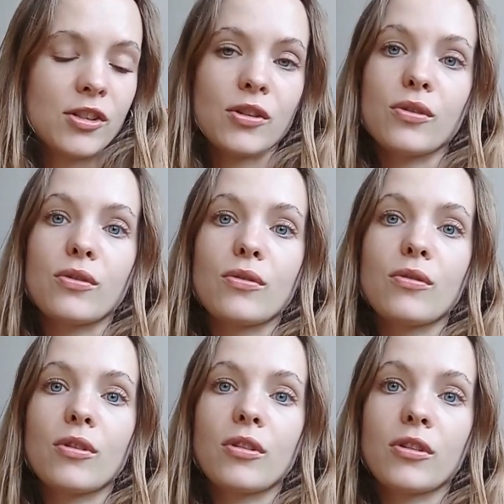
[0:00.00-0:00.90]
To
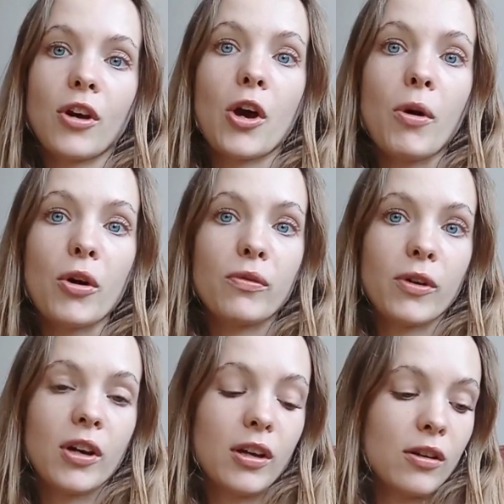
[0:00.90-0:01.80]
go
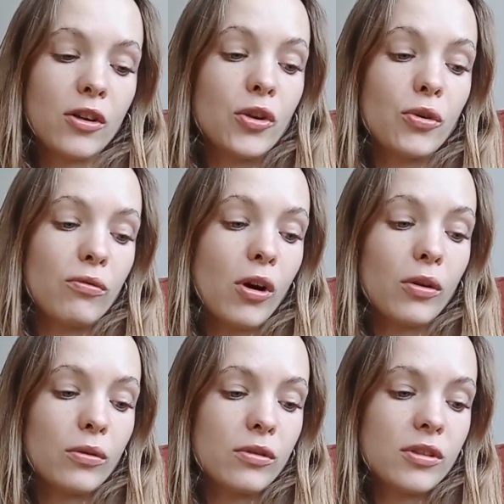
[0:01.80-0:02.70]
over new
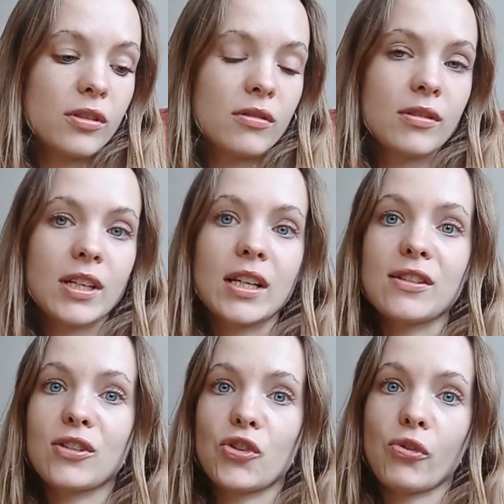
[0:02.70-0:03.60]
roads
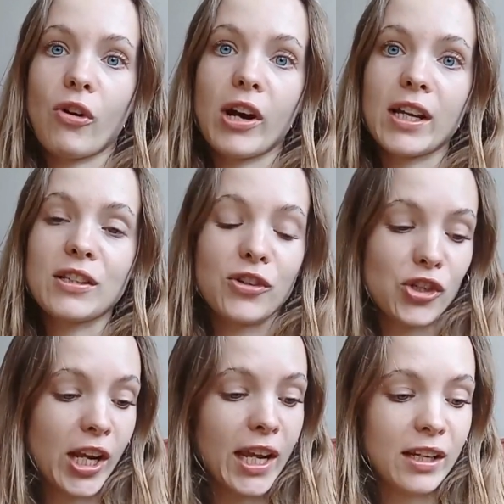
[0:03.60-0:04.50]
is to try to
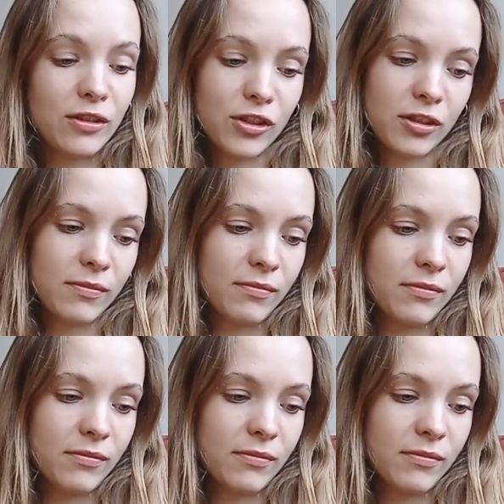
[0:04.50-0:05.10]
change.